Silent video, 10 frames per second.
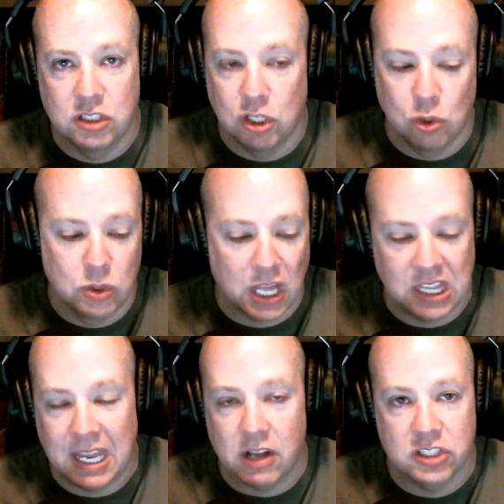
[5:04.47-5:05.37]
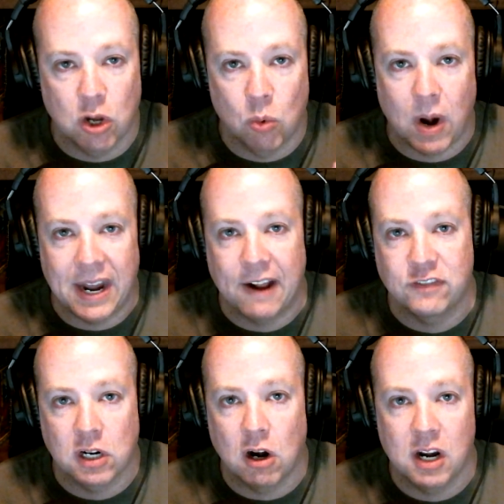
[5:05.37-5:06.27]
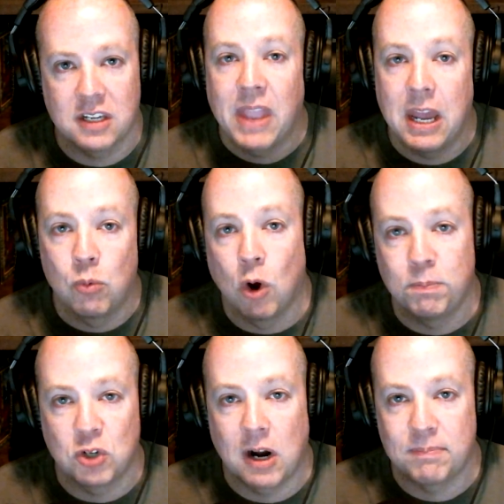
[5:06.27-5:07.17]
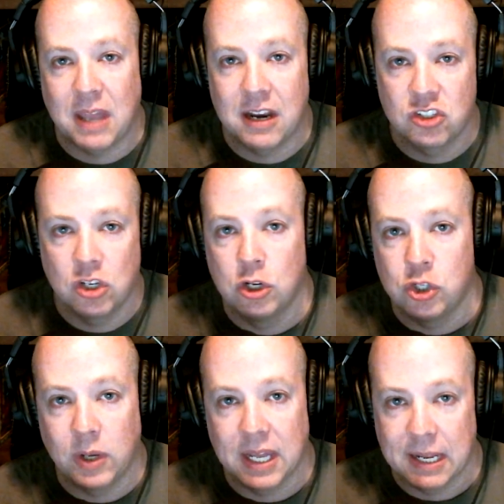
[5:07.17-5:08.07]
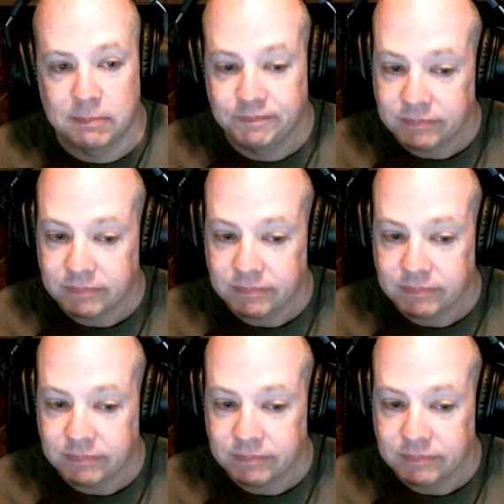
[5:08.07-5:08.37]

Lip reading: do nothing else. Go right after Guardians and rope drop that as soon as you get in.